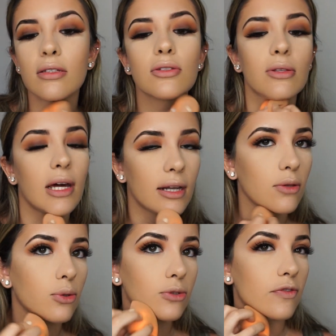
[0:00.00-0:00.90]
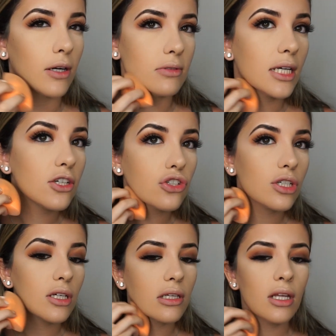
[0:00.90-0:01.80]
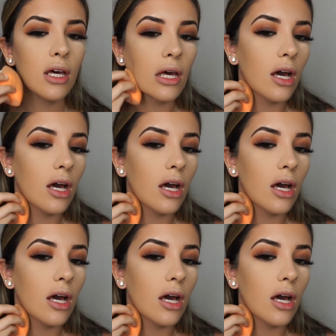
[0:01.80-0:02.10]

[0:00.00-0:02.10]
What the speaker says: So that includes foundation,